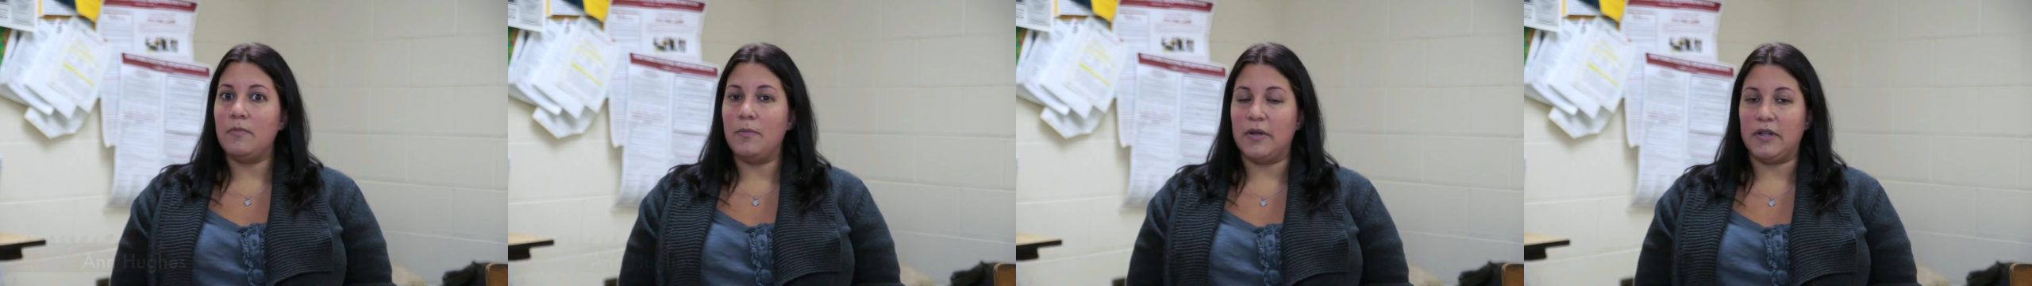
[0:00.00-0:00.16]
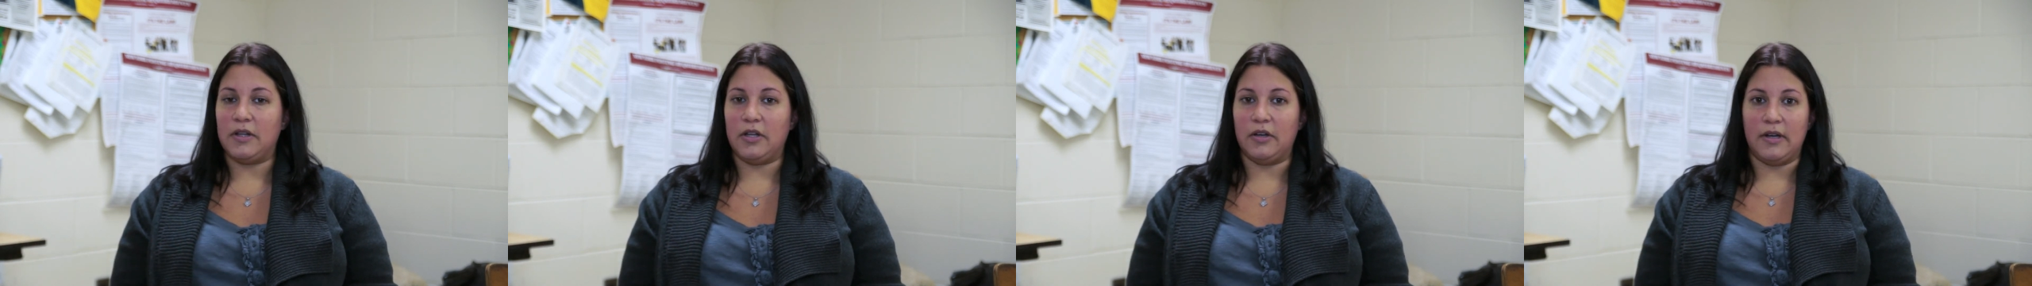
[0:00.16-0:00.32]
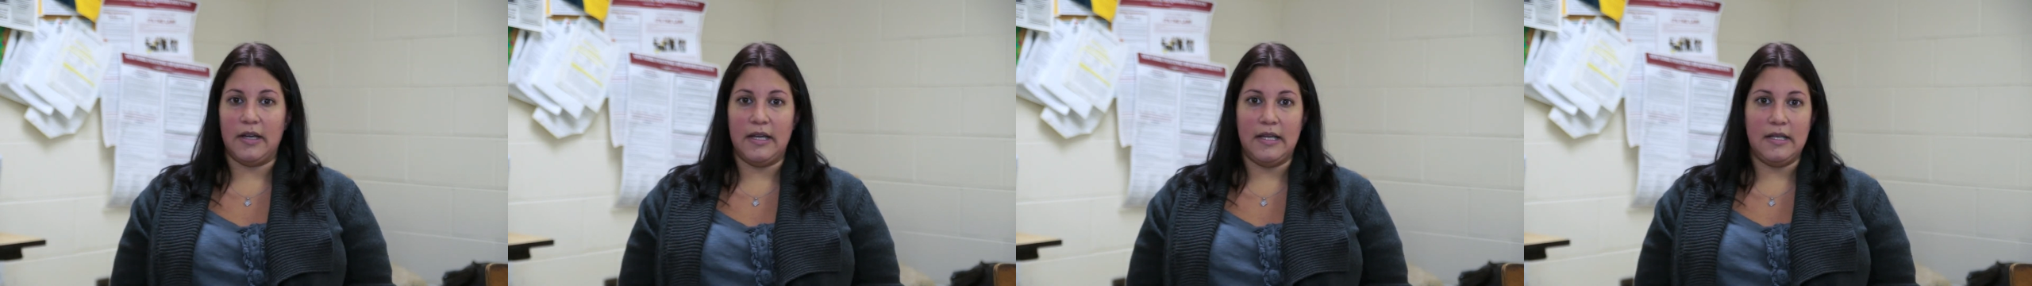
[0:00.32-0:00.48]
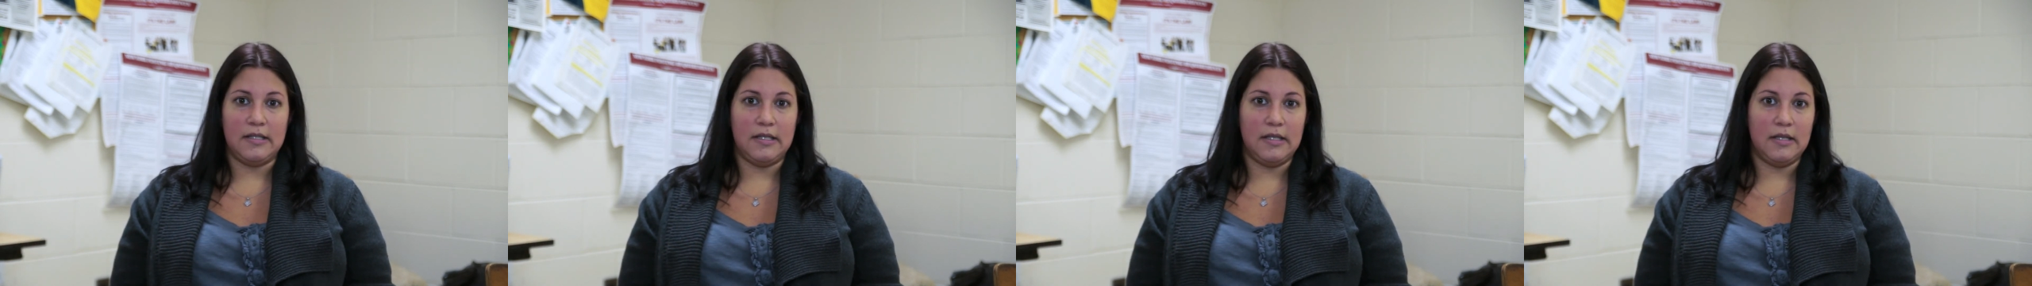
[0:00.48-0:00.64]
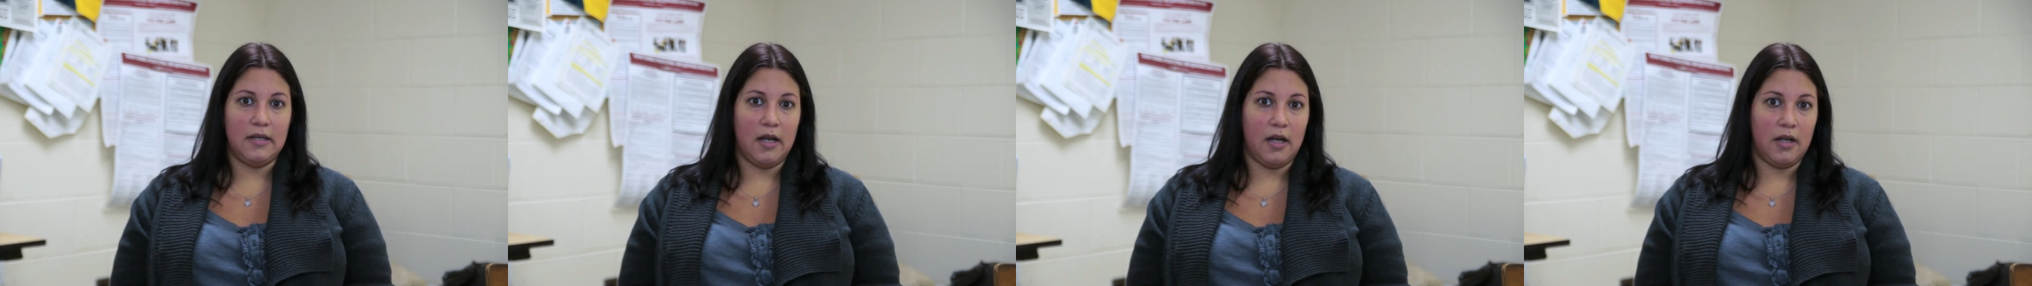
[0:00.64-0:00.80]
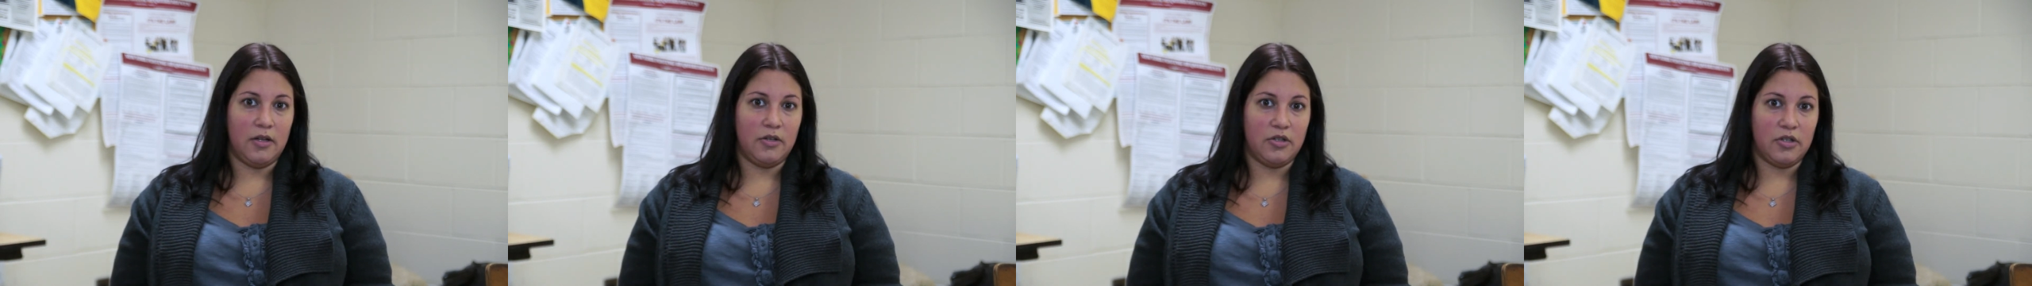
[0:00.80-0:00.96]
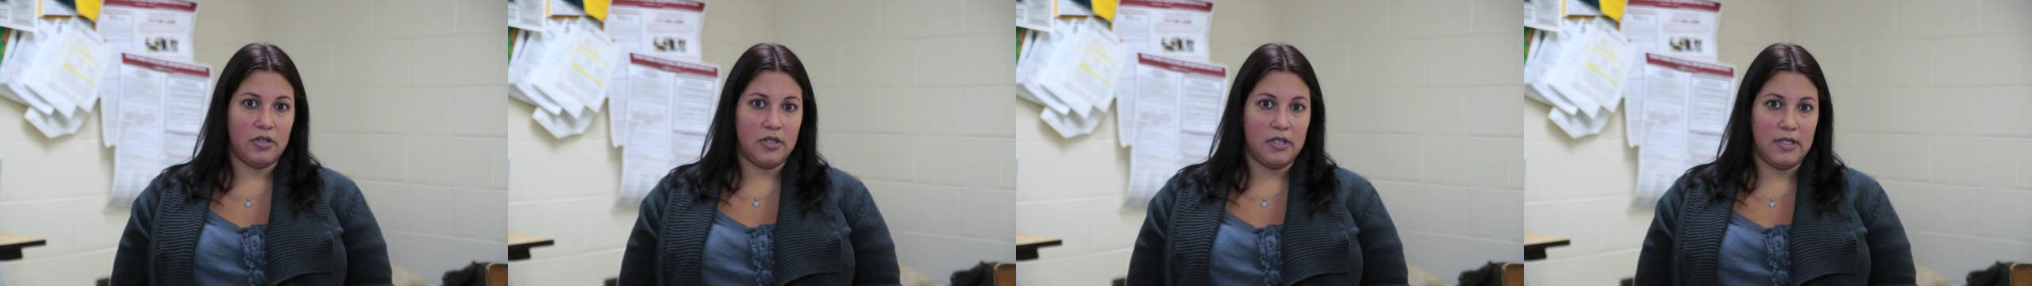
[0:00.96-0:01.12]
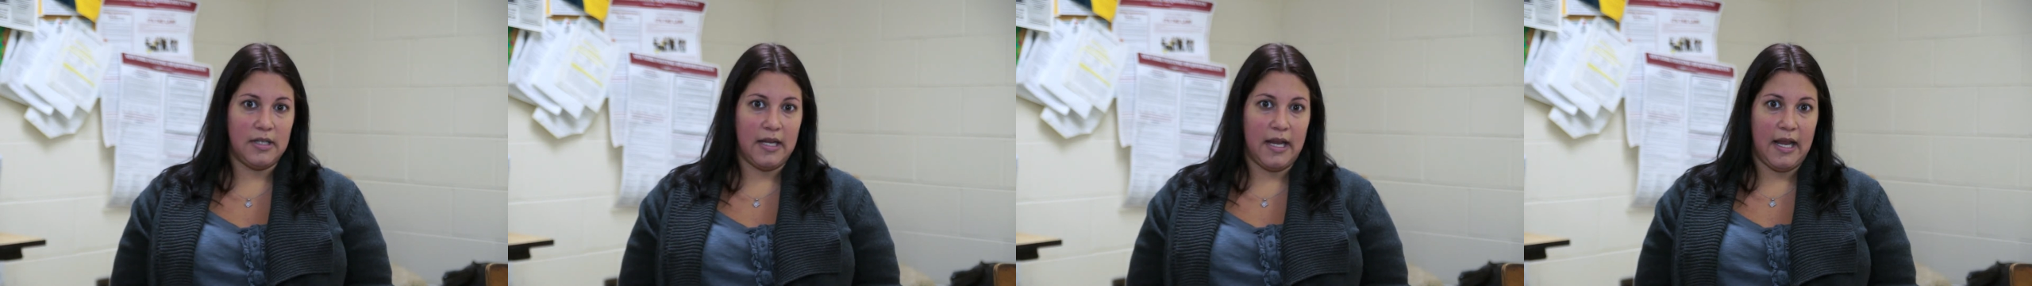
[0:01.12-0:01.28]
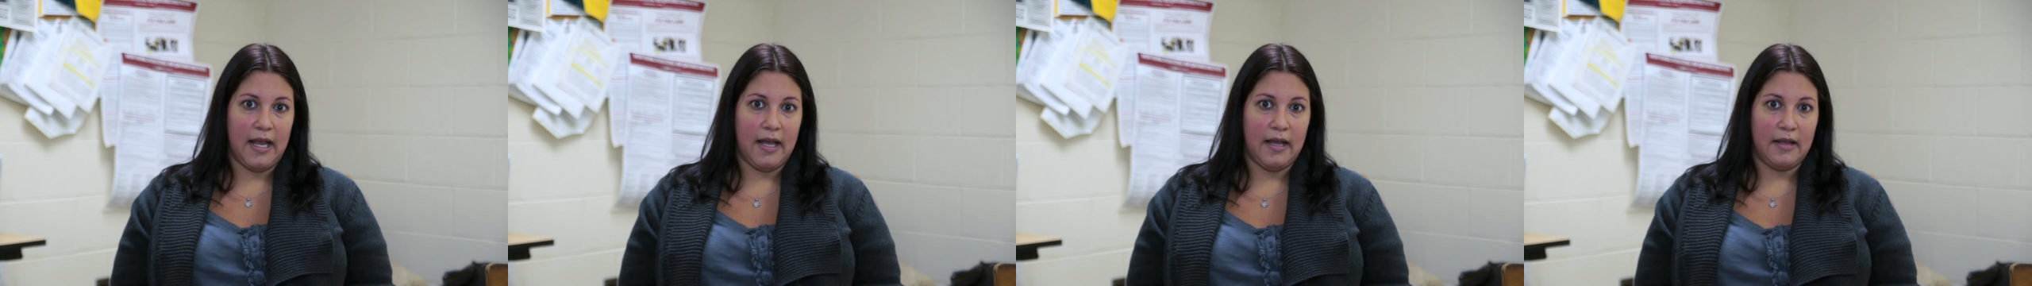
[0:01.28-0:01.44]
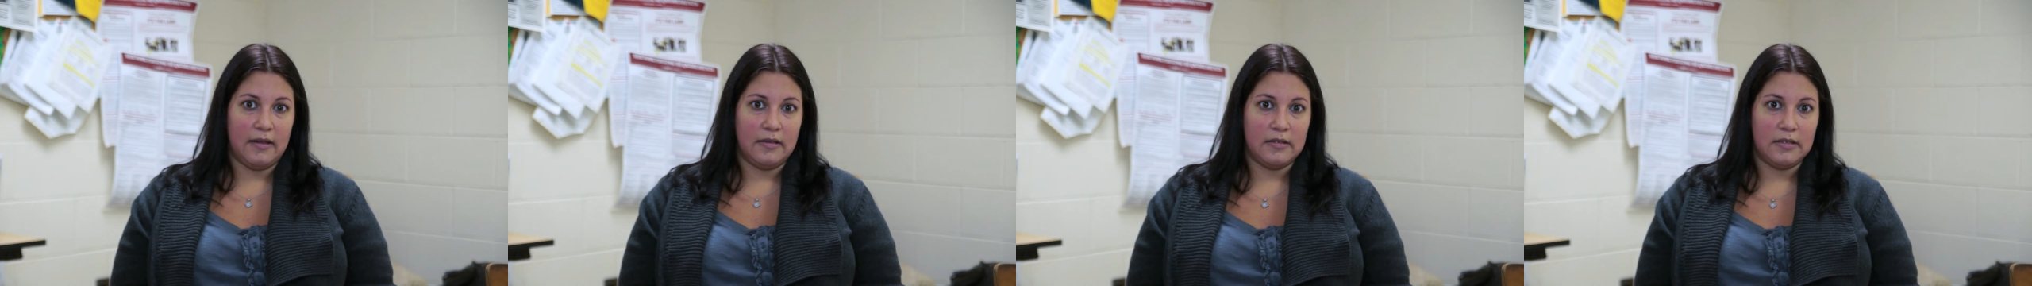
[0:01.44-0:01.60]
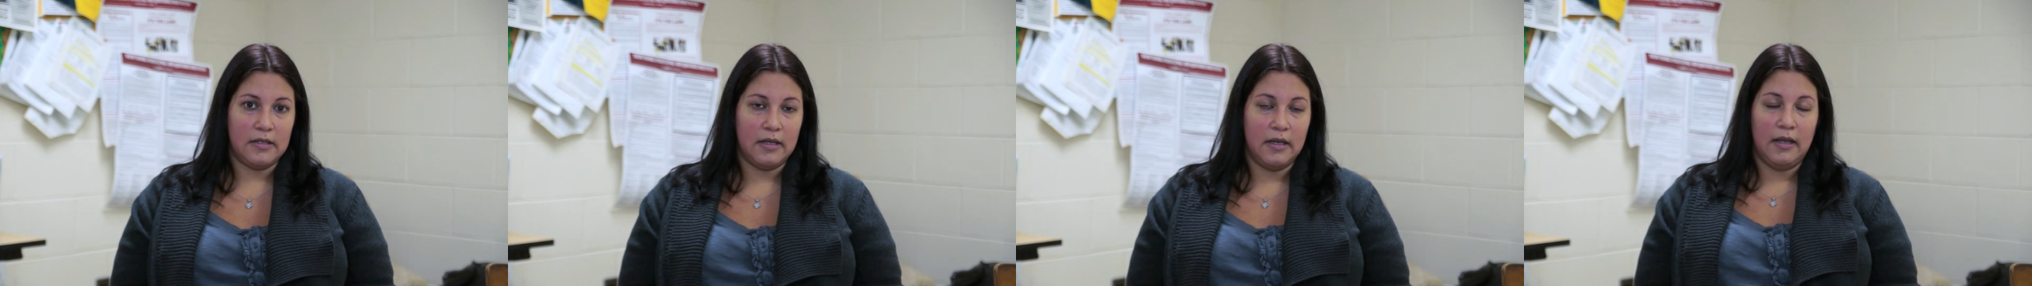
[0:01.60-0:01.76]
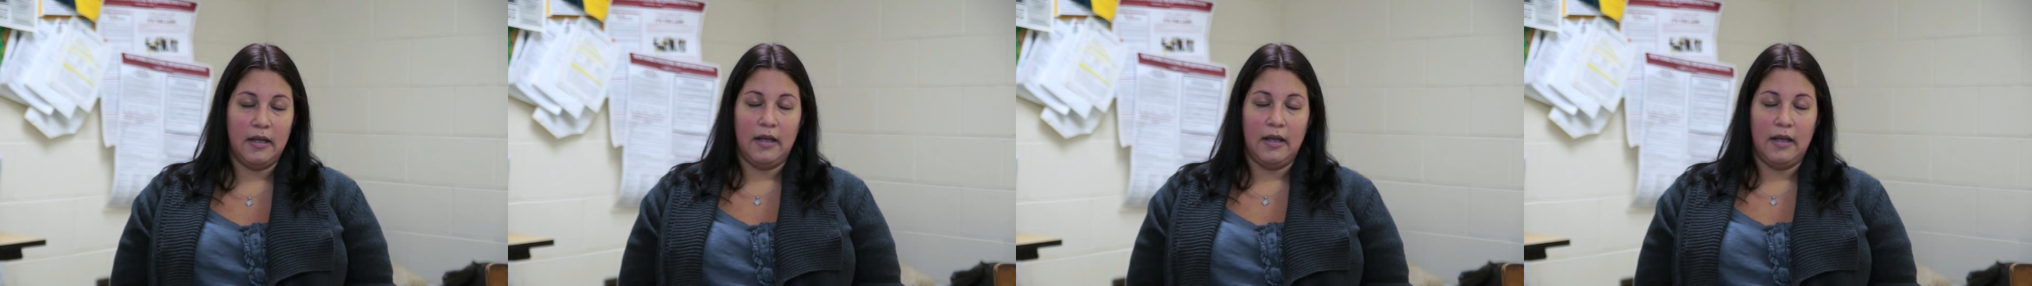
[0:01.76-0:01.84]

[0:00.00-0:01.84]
but they're easy to understand.